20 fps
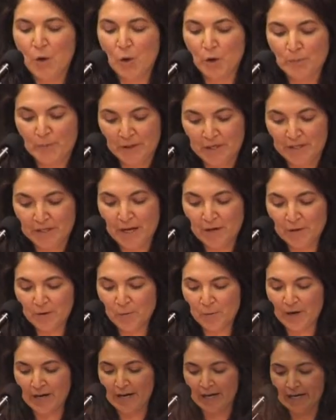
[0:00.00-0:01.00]
Or put
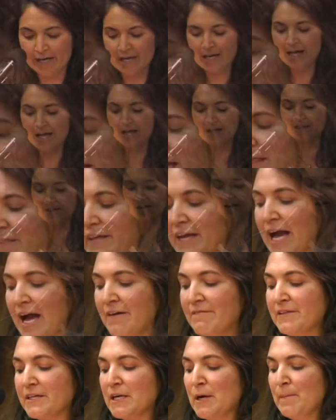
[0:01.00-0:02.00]
another way, they
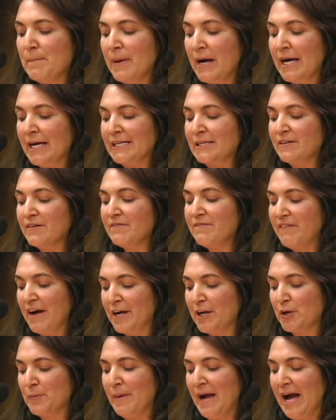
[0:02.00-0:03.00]
have the combined
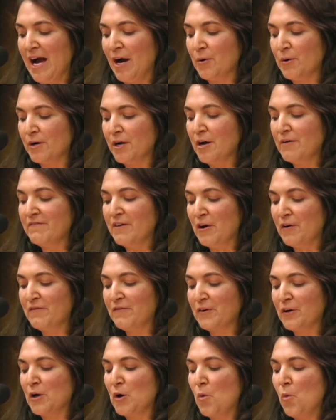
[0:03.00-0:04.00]
firepower of
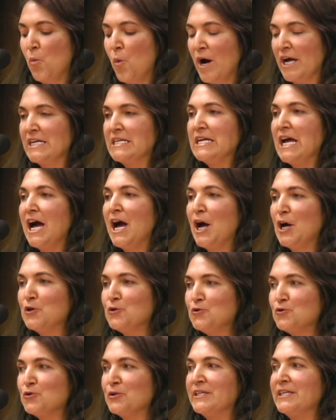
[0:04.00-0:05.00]
over
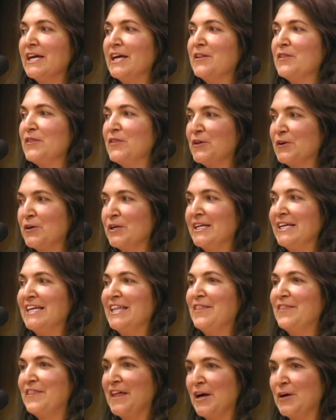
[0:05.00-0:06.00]

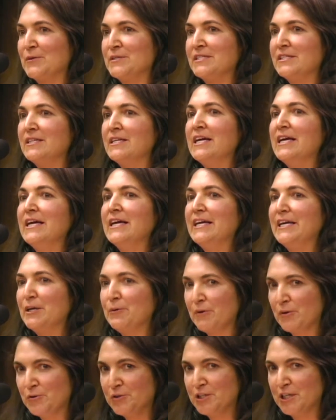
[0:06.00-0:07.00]
130,000
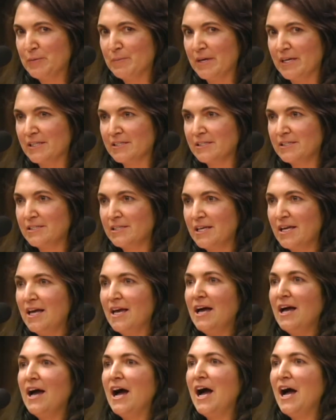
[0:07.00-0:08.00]
Hiroshimas.
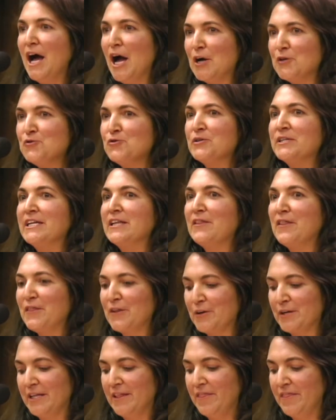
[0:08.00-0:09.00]

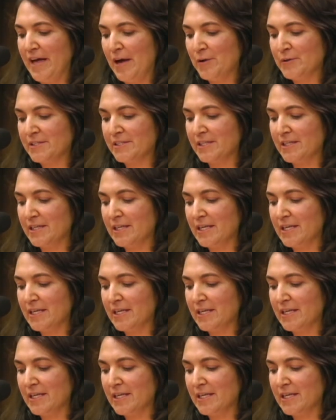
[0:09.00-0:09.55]
130,000.